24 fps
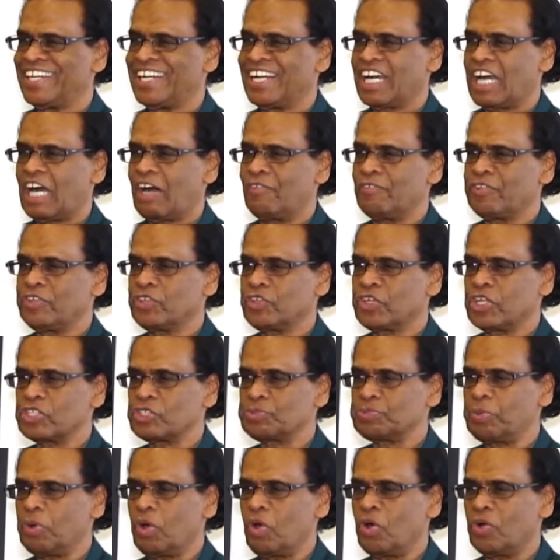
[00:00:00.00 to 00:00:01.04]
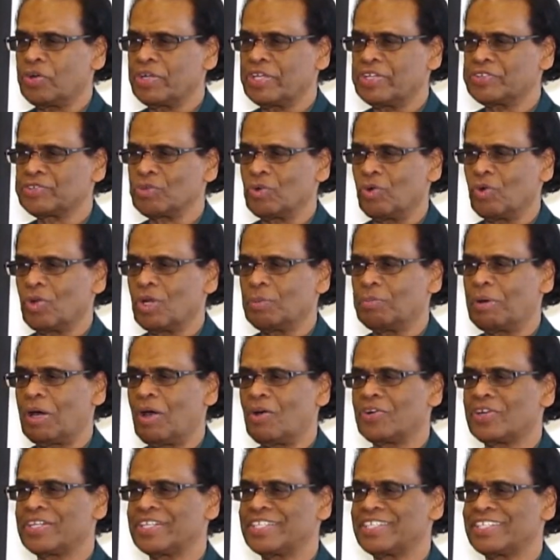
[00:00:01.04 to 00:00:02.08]
how you respond is all
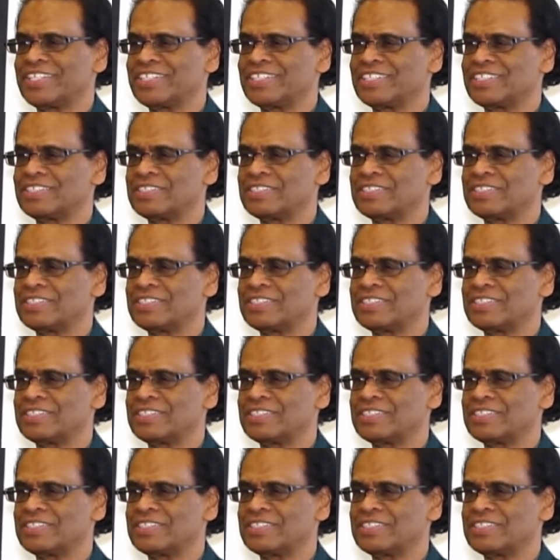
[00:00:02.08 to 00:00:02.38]
about it.